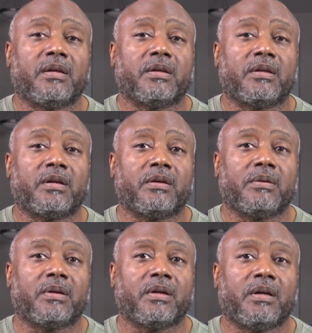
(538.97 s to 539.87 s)
You
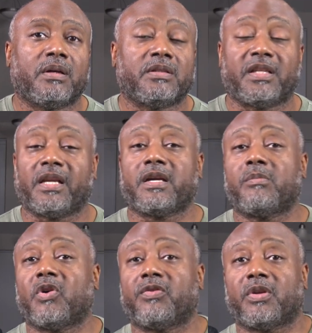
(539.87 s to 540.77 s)
know, did they
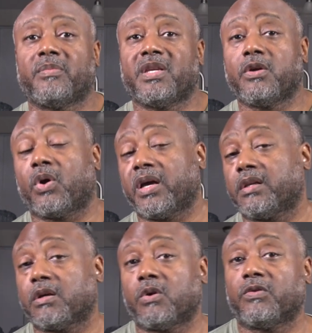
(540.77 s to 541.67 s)
come over to me or I
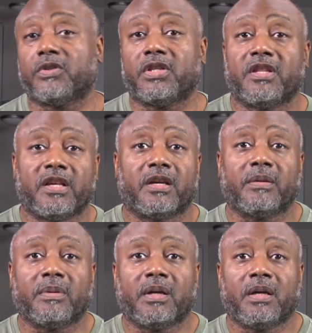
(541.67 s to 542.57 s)
had to go over to them?